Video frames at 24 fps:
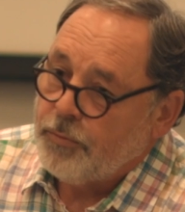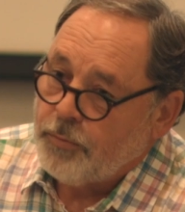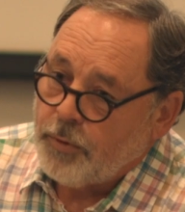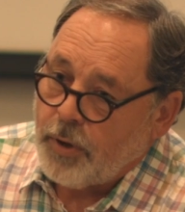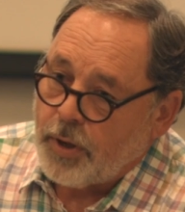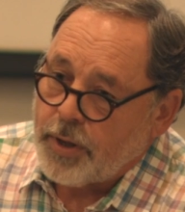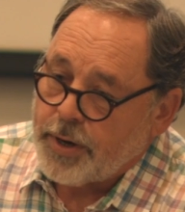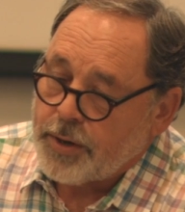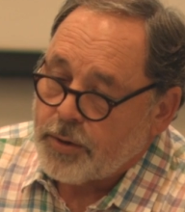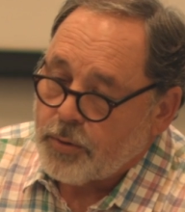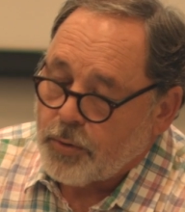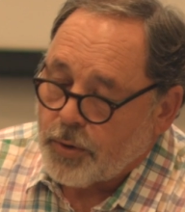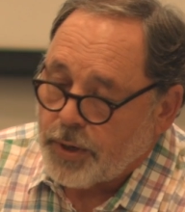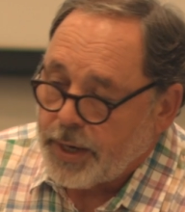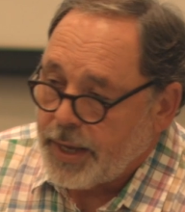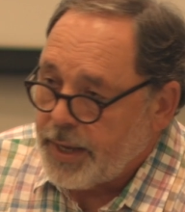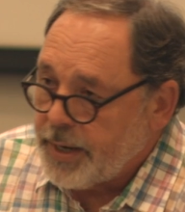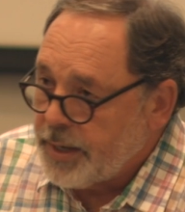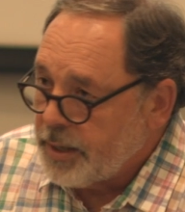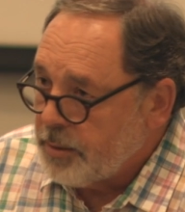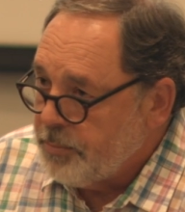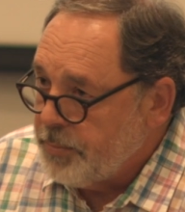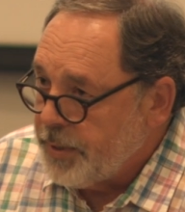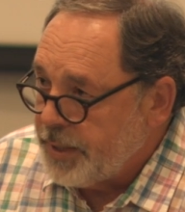on an
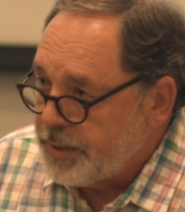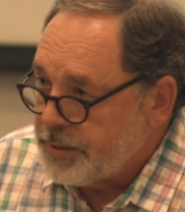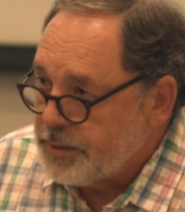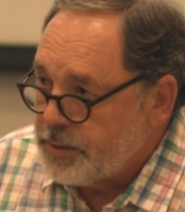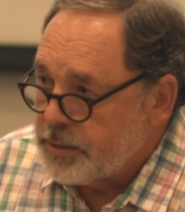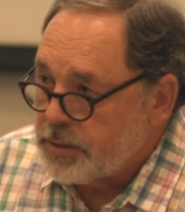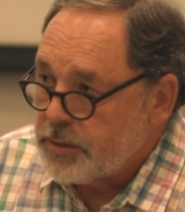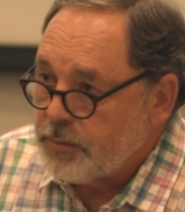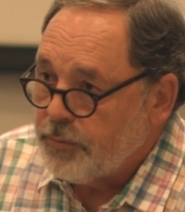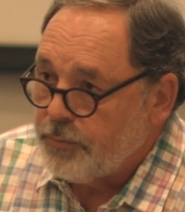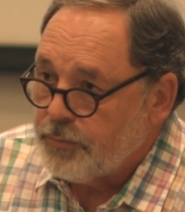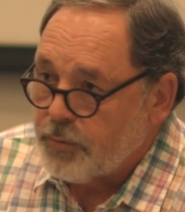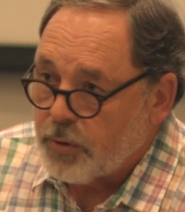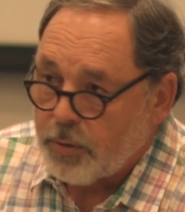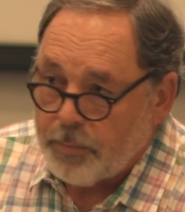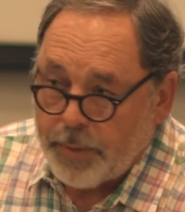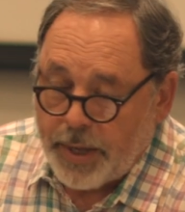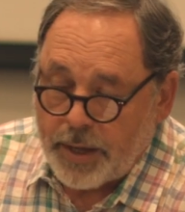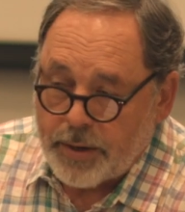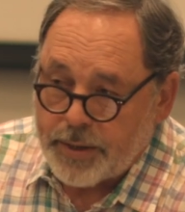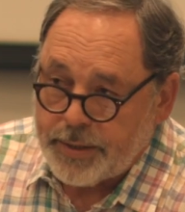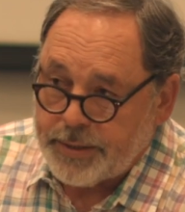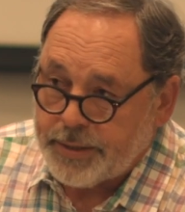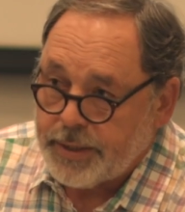organic basis for
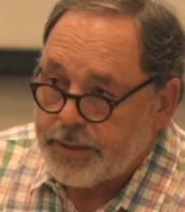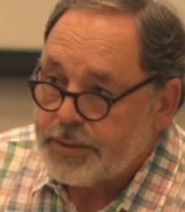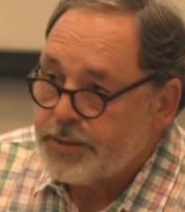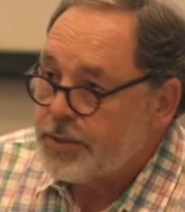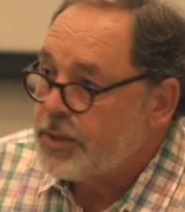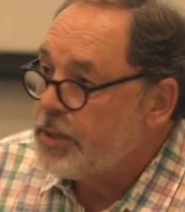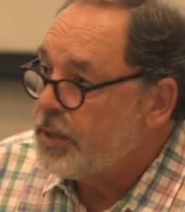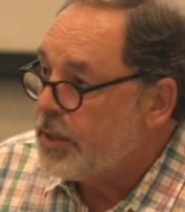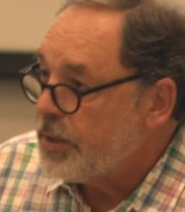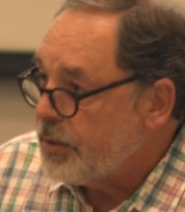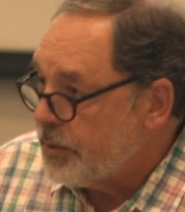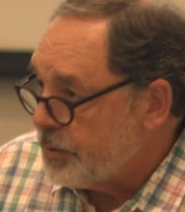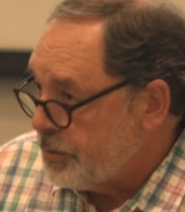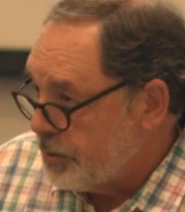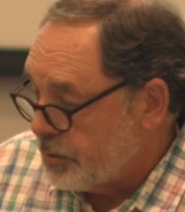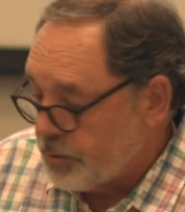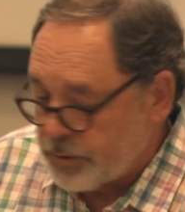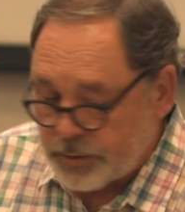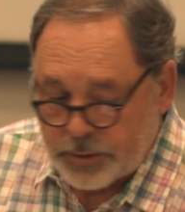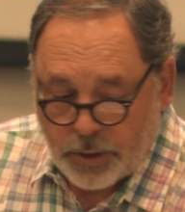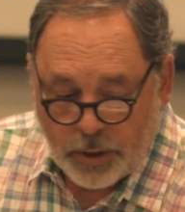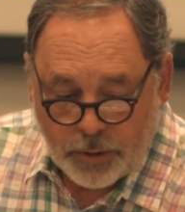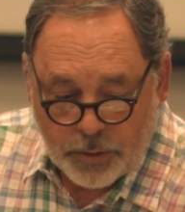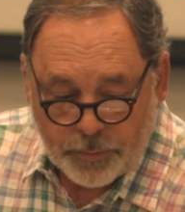about a dozen years or
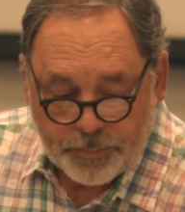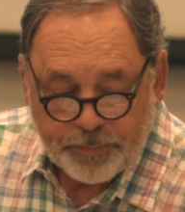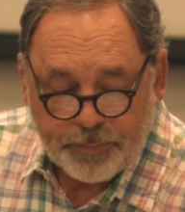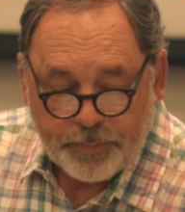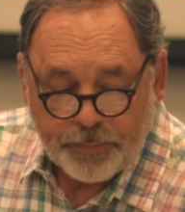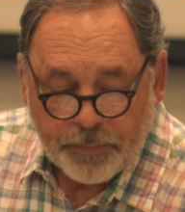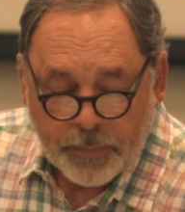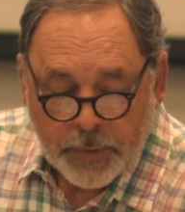so.